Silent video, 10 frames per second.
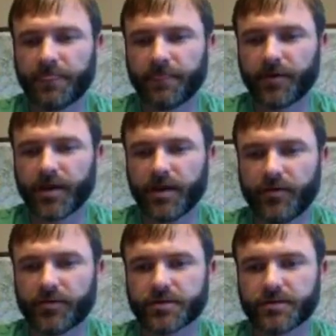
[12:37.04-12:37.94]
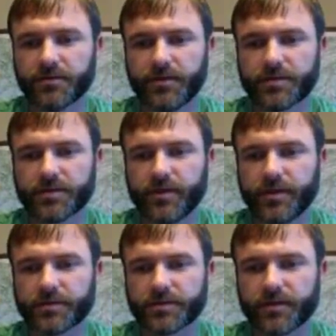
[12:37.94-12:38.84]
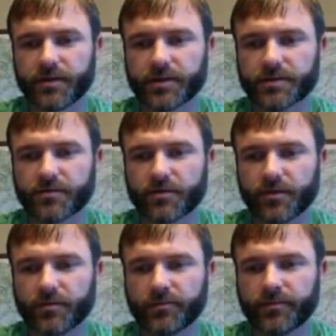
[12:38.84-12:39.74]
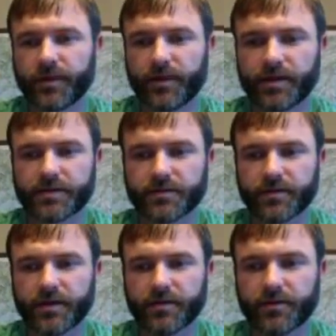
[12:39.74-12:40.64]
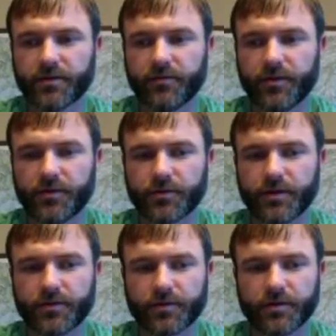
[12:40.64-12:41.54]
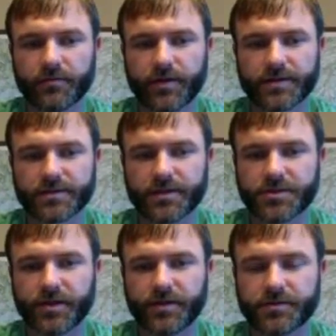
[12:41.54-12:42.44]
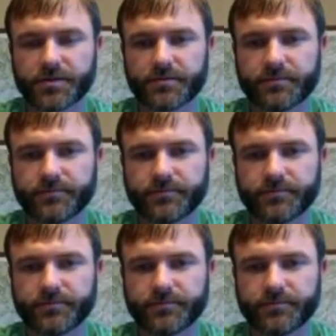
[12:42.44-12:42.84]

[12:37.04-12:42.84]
The catheter still needs to be inserted as normal, as the length of the urethra has not changed.